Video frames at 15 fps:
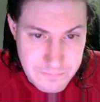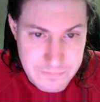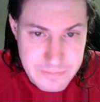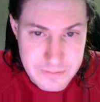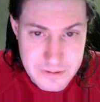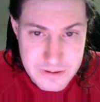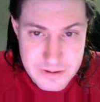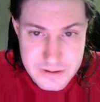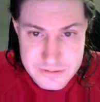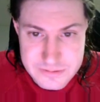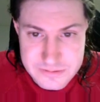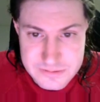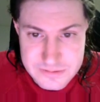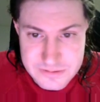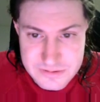
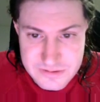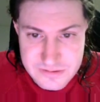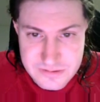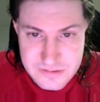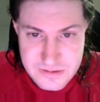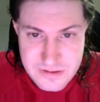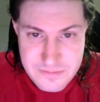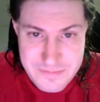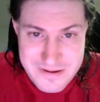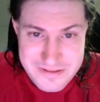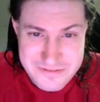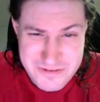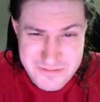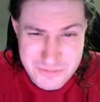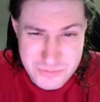but the path of
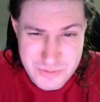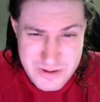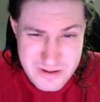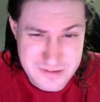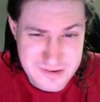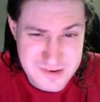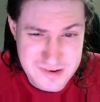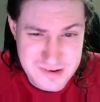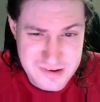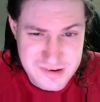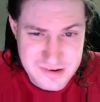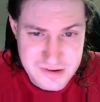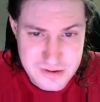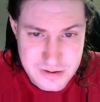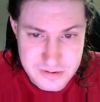travel to Eighth is
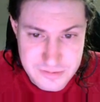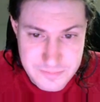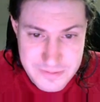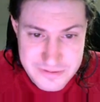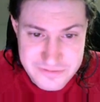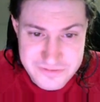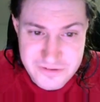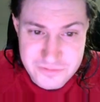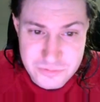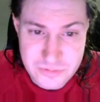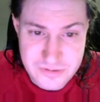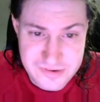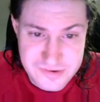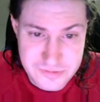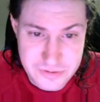easy, and the path of travel to
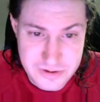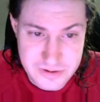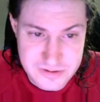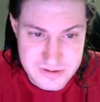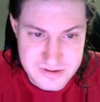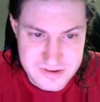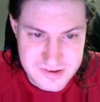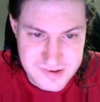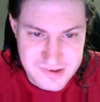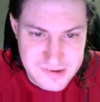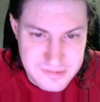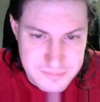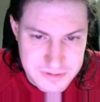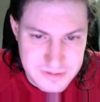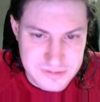the street is,
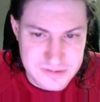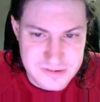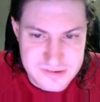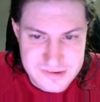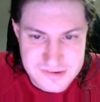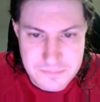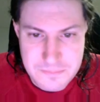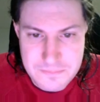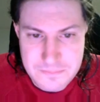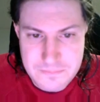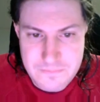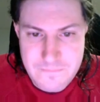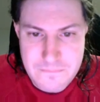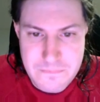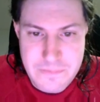I mean,
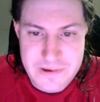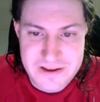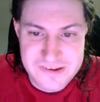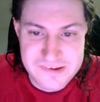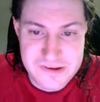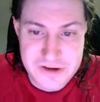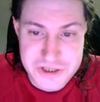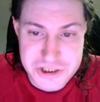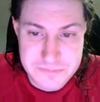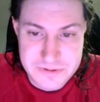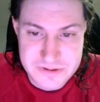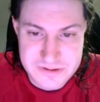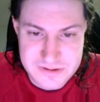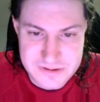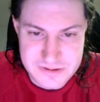big station,
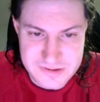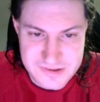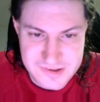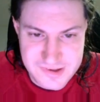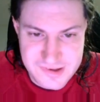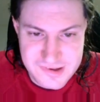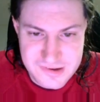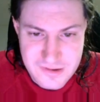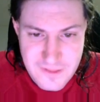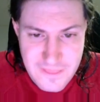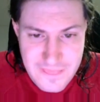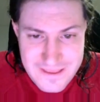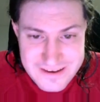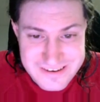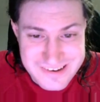but
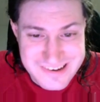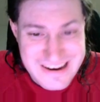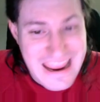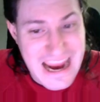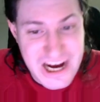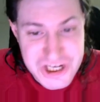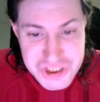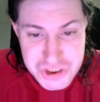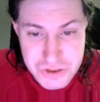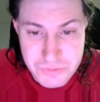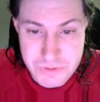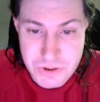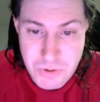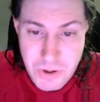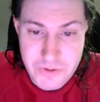it doesn't actually
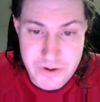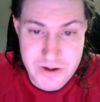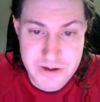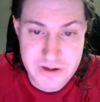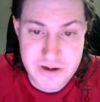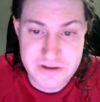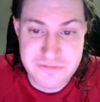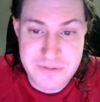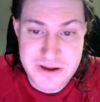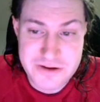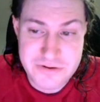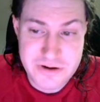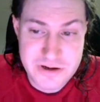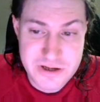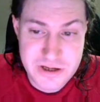require any kind of
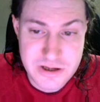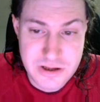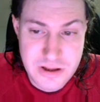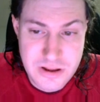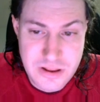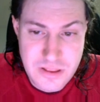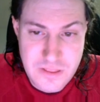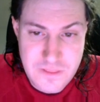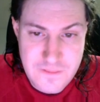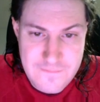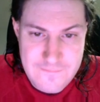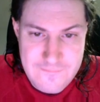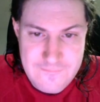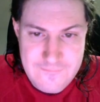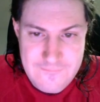backtracking.
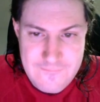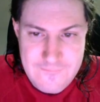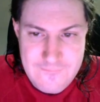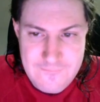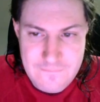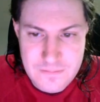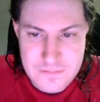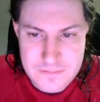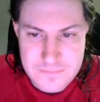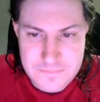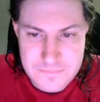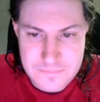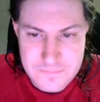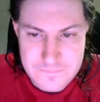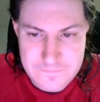Um,